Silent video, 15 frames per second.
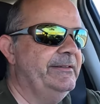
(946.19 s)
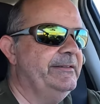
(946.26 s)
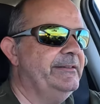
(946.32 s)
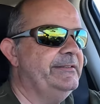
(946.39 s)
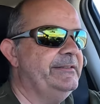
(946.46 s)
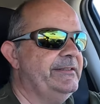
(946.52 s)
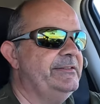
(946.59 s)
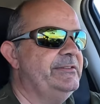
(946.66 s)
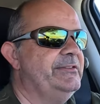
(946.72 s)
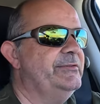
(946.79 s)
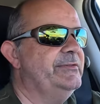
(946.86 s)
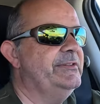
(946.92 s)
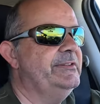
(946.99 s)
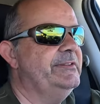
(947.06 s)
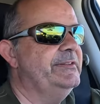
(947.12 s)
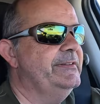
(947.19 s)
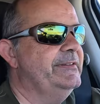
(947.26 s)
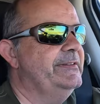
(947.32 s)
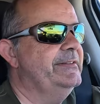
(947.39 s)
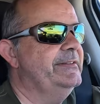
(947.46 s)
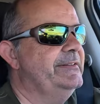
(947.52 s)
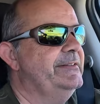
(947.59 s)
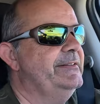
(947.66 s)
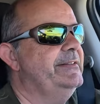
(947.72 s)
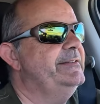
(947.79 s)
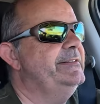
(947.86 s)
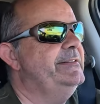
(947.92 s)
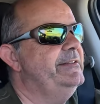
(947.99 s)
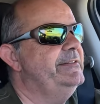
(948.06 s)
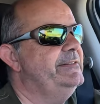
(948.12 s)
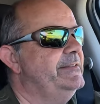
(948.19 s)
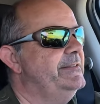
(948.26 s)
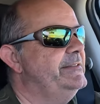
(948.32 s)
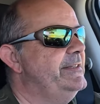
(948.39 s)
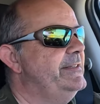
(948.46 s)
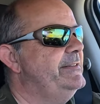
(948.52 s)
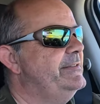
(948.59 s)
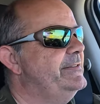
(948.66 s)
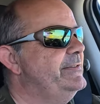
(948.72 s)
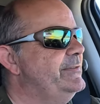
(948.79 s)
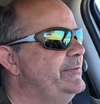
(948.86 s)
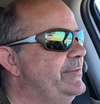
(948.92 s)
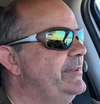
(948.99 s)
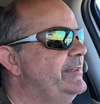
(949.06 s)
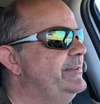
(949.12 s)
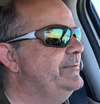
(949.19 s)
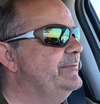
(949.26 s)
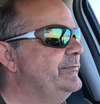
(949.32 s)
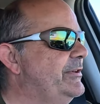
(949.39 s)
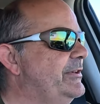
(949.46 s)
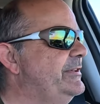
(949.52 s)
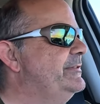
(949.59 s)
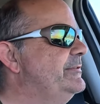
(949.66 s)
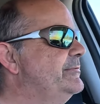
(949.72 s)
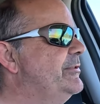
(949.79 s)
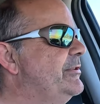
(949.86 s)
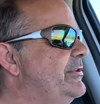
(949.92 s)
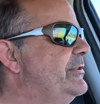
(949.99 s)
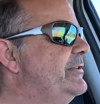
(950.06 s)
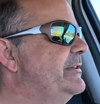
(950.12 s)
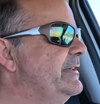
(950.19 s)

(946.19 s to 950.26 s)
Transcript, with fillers: a sense of discipline, a, sen a, sense of uh, right and wrong.